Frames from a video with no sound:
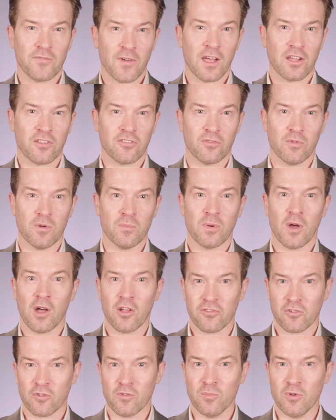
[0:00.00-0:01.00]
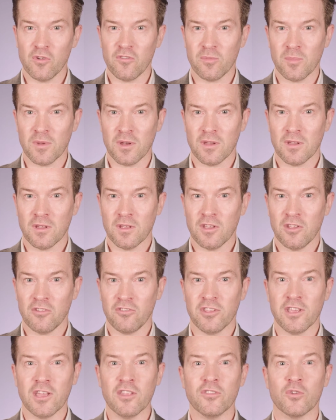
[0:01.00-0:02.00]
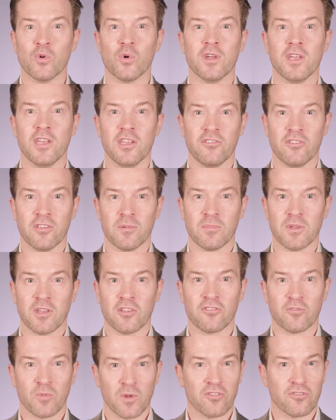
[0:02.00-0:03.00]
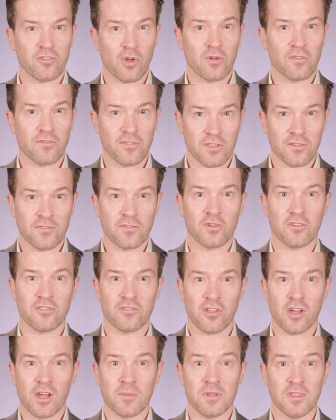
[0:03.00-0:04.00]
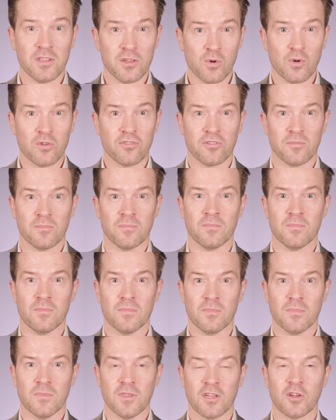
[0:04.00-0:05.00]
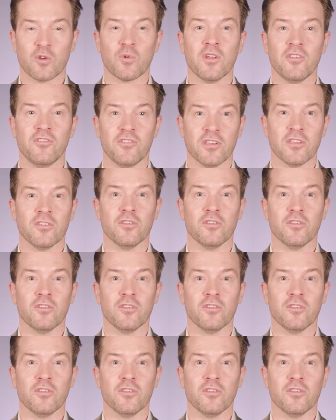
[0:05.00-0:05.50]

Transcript: factor in particle movement is the indoor heating being switched on for the first time in the autumn, increasing